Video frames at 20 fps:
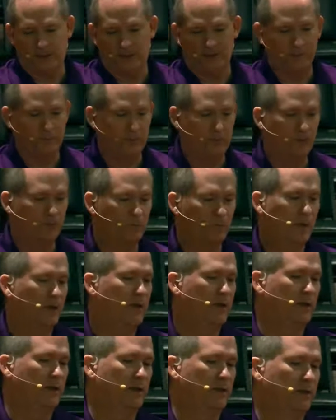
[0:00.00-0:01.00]

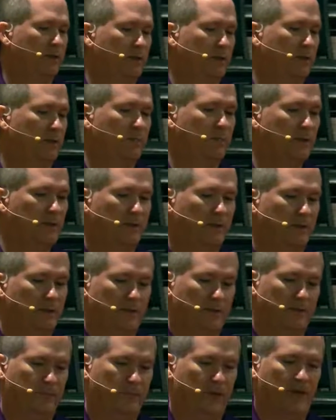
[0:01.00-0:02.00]
want to admit
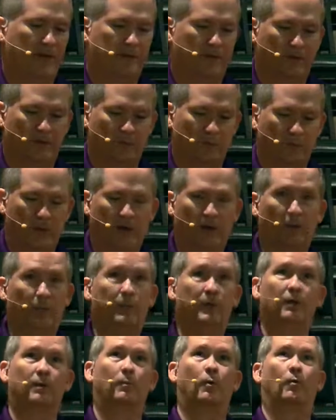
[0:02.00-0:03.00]
the fact that we are
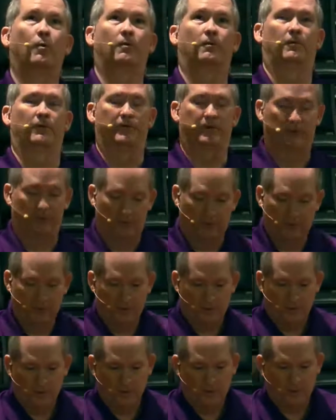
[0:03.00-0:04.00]
mere mortals.
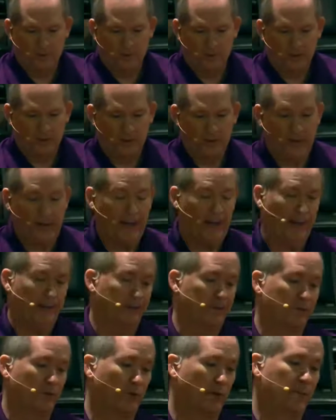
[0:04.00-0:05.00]

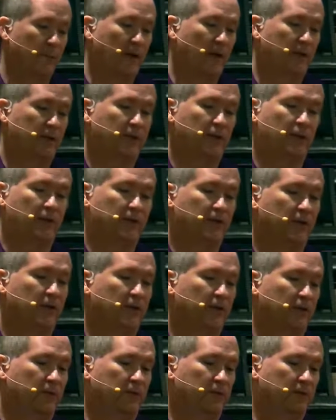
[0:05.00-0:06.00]
And so I'm not going to sit
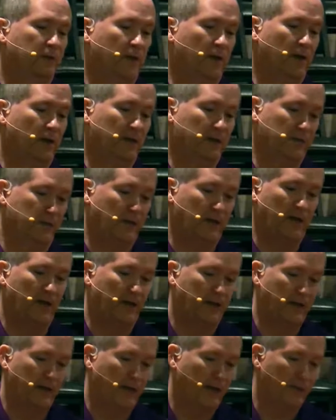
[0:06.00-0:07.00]
here and say I
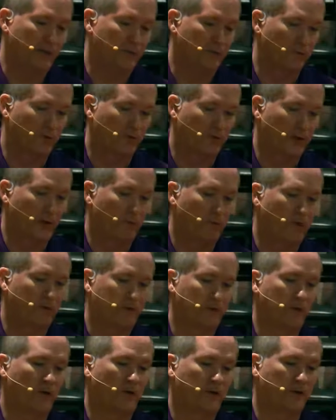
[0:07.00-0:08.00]
can answer all that
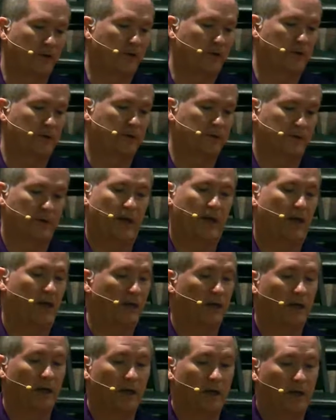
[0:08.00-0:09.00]
question, other than to
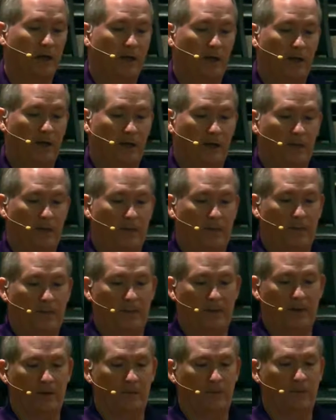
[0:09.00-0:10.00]
say
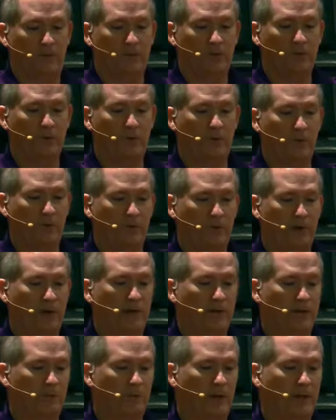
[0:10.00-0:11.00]
that if you don't
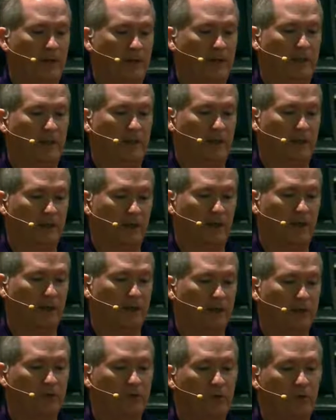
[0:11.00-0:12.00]
find a way to get it done
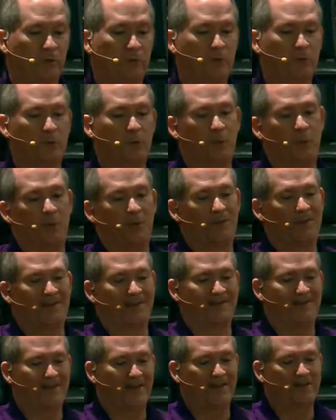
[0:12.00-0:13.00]
and you don't do it with
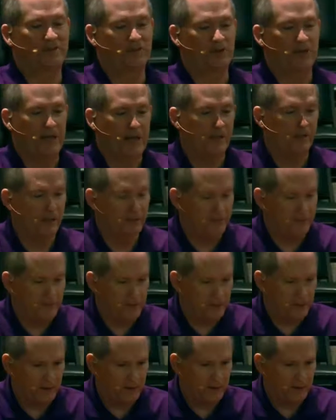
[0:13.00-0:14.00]

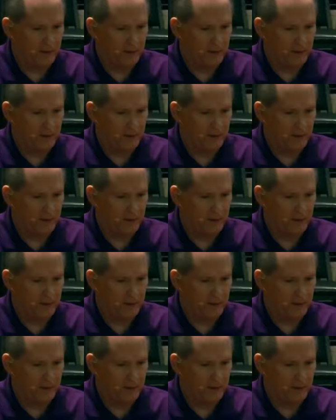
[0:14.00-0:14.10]
intentionality,